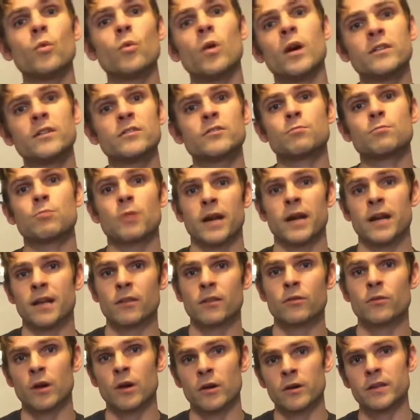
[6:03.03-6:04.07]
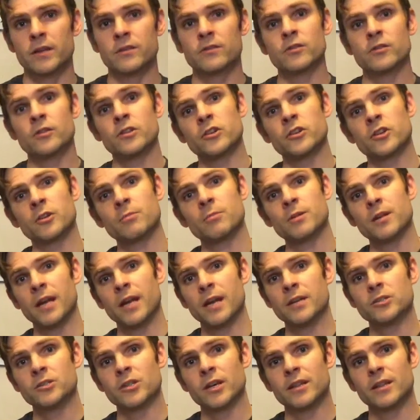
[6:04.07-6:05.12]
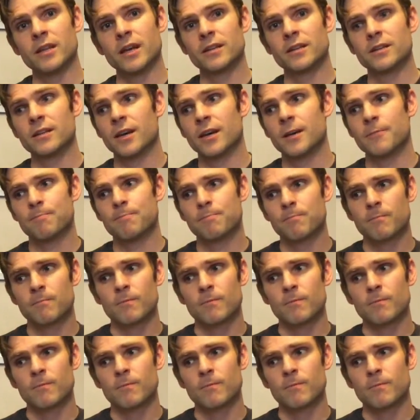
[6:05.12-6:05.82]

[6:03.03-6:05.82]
was spreading throughout Eastern Europe and Asia at that time.